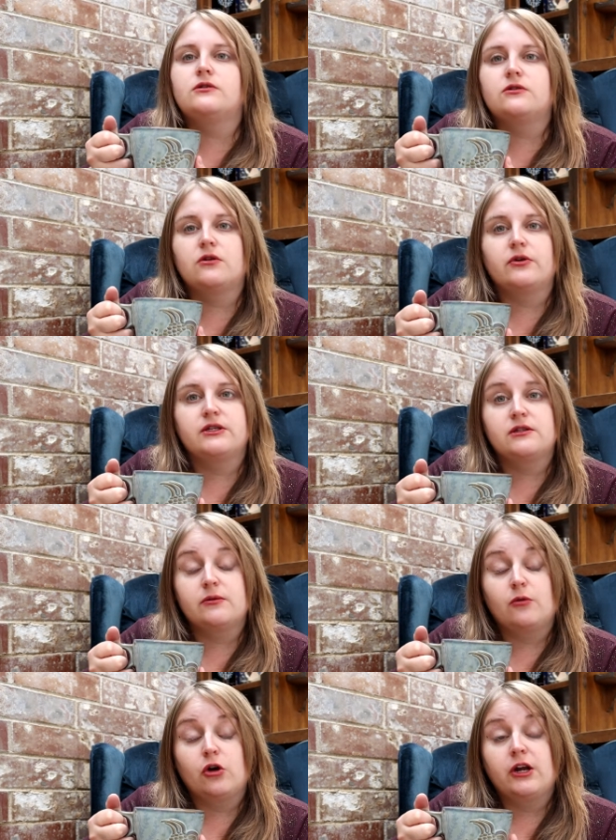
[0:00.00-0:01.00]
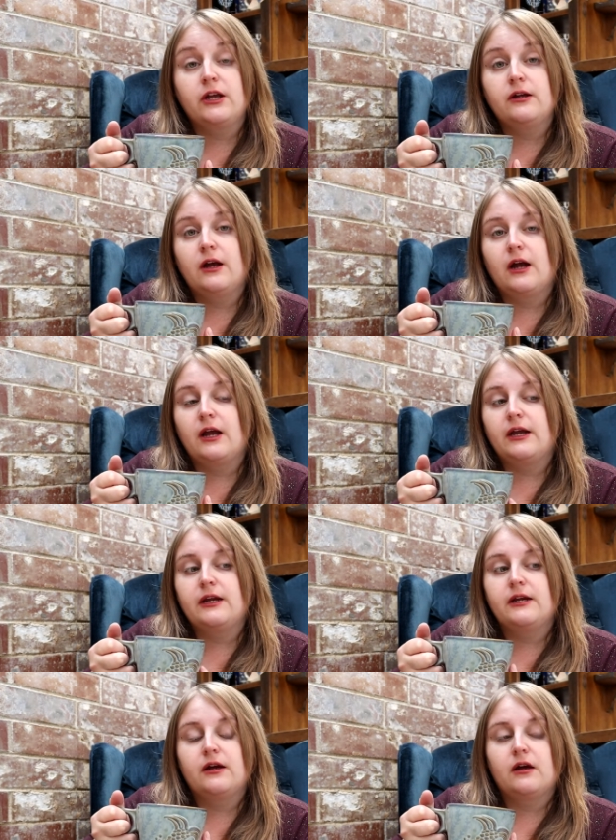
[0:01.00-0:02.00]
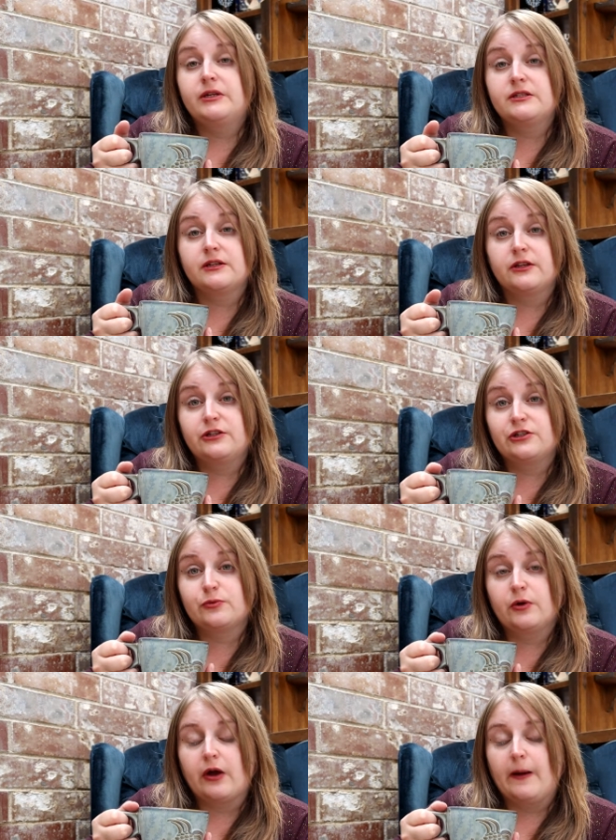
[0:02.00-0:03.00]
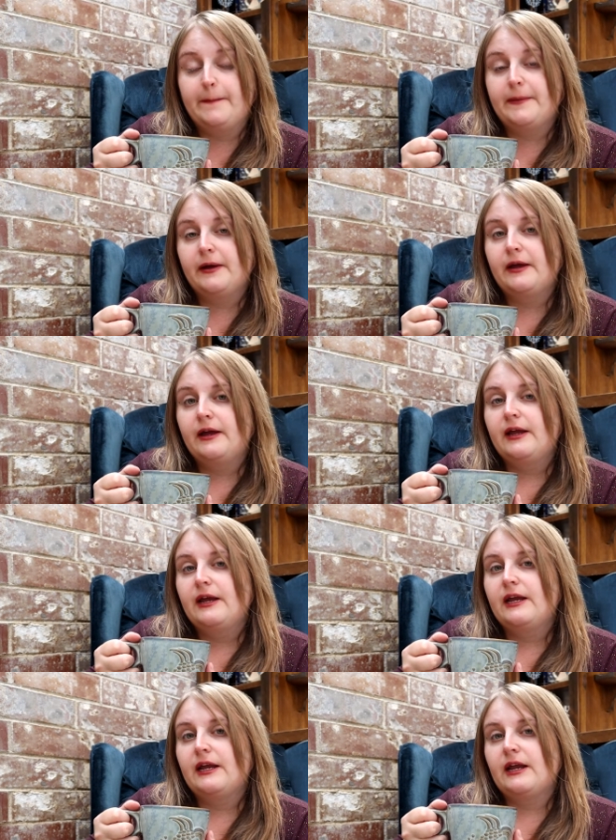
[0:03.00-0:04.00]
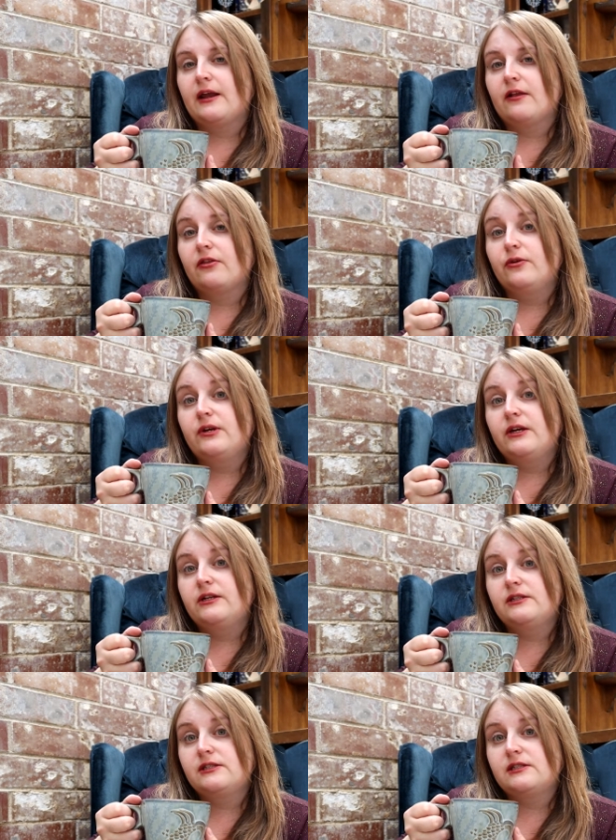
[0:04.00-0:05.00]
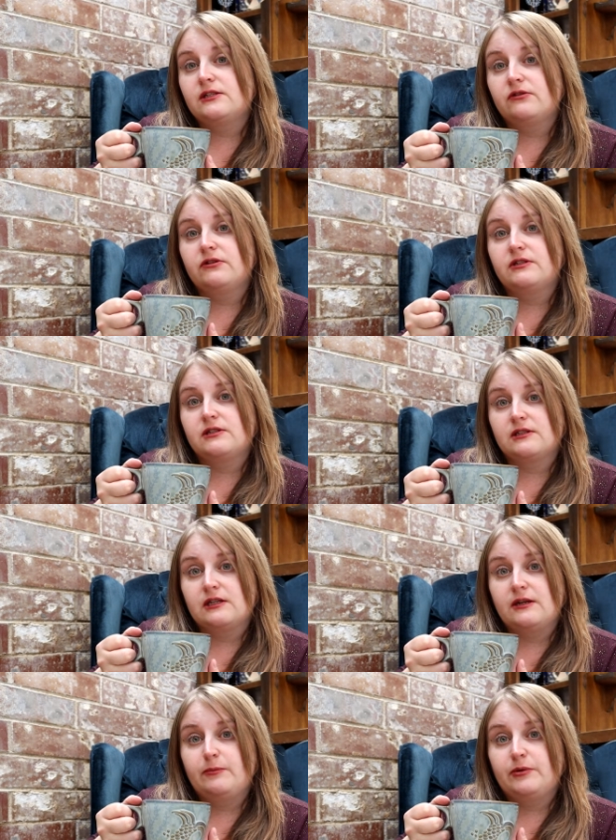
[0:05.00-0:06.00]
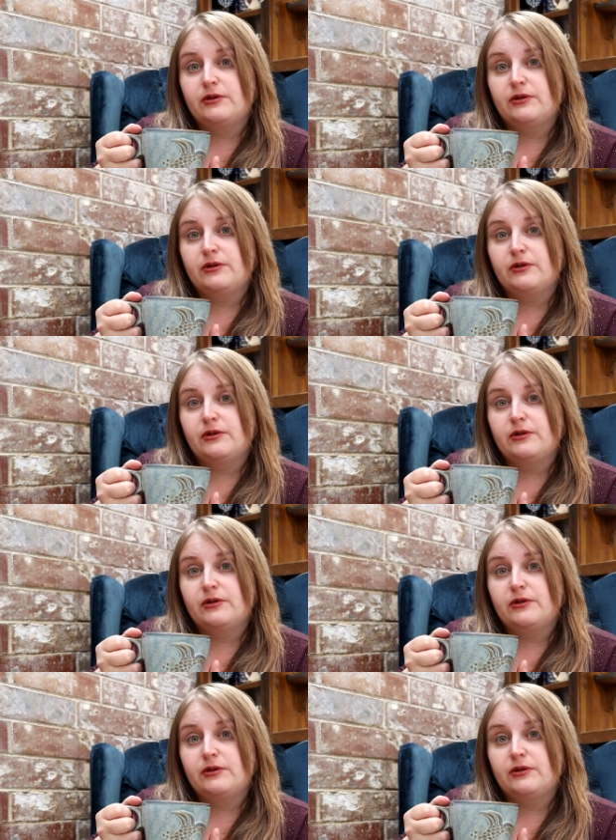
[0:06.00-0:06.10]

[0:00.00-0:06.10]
So it's the morning. I basically just woke up and Luna is still asleep.